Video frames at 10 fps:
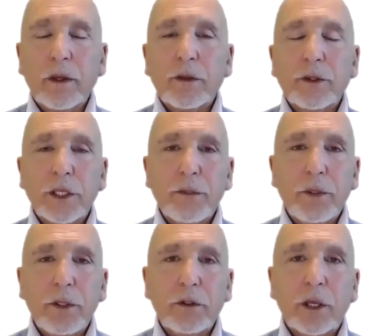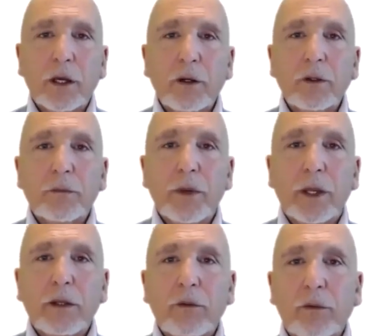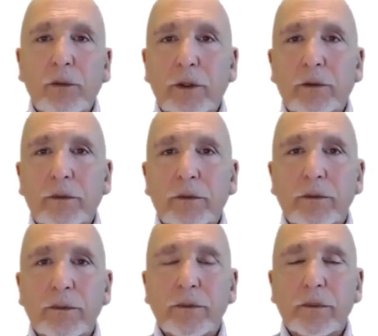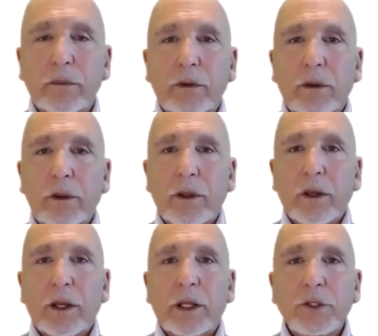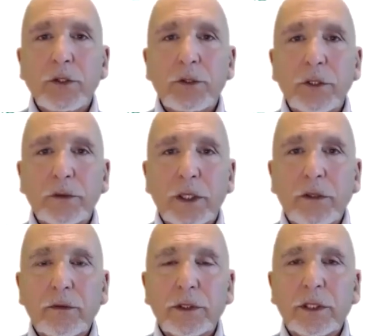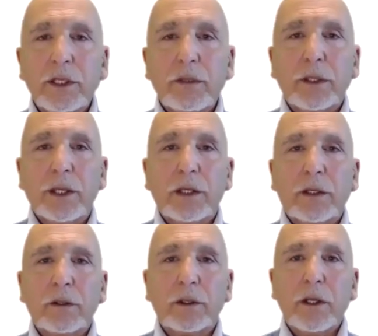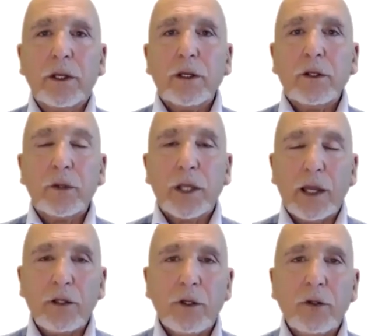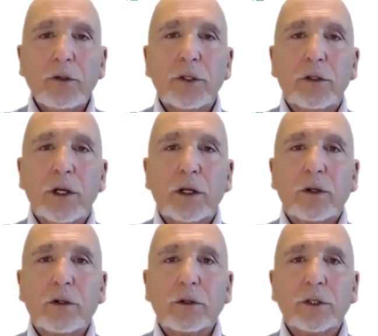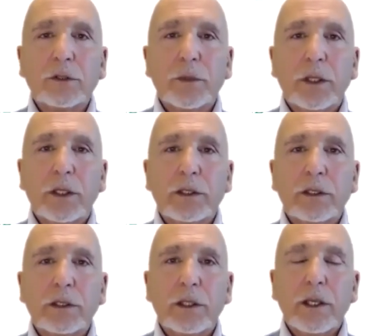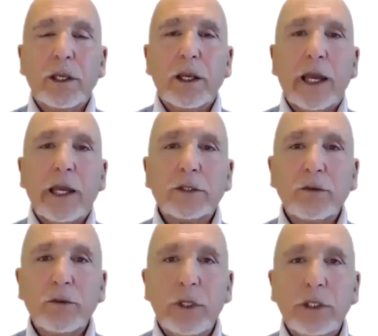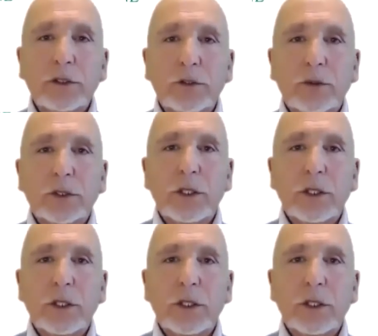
The deeper you go, the better you feel. And as you drift even deeper now, you can use your unconscious mind as a resource